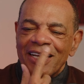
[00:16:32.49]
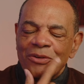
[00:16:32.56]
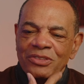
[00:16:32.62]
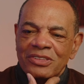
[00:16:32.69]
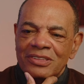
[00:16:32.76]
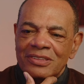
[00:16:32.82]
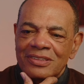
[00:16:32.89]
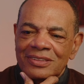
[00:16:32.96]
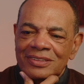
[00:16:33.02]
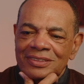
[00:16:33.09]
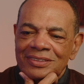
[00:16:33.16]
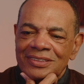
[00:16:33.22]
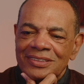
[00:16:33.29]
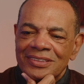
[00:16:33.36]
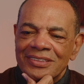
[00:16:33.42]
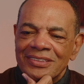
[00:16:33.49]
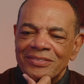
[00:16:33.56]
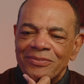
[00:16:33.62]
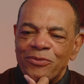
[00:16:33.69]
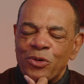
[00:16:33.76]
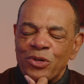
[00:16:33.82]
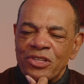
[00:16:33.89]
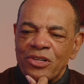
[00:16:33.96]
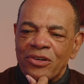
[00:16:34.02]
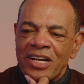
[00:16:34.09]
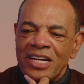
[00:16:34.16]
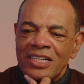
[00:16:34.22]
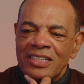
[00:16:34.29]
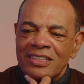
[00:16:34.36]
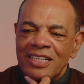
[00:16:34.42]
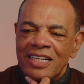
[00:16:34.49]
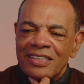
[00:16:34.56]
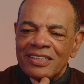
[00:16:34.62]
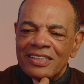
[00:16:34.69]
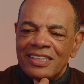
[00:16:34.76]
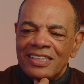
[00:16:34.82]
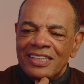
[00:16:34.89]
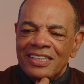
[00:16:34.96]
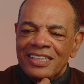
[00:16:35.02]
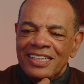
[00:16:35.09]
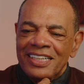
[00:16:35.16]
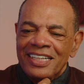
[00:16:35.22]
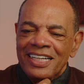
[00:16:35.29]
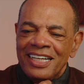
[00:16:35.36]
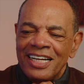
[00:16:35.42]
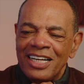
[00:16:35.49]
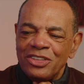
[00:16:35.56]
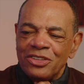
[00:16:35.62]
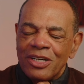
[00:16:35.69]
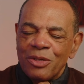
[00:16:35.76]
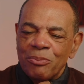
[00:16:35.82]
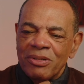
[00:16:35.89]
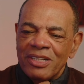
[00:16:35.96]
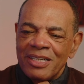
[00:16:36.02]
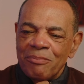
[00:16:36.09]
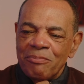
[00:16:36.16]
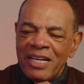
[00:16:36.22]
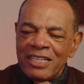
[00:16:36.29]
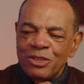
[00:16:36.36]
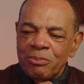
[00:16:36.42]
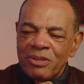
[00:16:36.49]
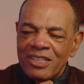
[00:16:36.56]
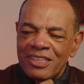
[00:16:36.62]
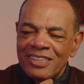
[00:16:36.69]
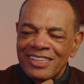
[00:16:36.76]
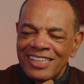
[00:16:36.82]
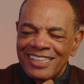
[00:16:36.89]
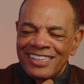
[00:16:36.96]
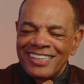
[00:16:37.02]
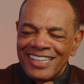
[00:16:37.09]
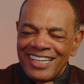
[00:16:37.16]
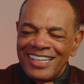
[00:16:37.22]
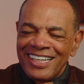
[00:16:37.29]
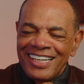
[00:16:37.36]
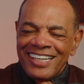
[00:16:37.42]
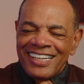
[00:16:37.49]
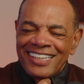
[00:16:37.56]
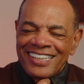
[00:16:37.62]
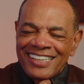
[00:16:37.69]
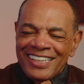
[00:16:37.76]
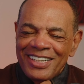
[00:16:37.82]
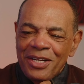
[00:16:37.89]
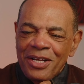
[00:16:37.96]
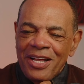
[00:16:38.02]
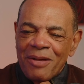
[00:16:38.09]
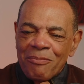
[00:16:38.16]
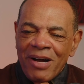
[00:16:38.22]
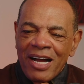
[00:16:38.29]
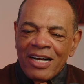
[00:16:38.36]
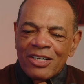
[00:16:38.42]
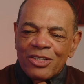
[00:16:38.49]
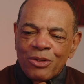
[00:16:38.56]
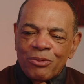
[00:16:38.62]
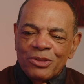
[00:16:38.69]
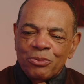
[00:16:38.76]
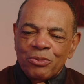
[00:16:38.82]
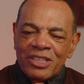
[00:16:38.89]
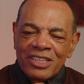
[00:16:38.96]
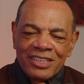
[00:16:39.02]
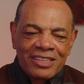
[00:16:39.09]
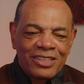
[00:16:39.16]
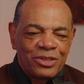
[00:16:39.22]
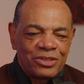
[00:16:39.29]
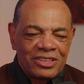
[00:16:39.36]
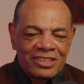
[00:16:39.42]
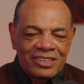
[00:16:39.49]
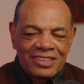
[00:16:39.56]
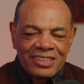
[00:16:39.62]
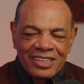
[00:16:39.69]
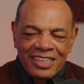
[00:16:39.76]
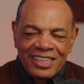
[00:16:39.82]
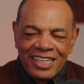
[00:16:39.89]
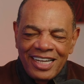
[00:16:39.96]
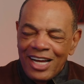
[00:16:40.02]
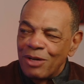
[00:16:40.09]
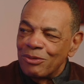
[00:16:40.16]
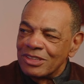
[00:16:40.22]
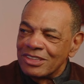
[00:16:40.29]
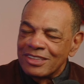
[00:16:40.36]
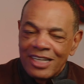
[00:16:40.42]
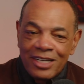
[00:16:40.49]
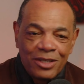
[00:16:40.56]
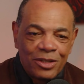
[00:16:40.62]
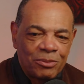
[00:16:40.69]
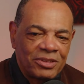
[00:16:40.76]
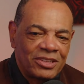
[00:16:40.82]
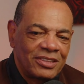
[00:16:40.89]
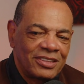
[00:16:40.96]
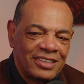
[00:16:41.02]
I was fourth grade. Wow. And I started playing baseball. And my uncle was one of the coaches. I was terrible.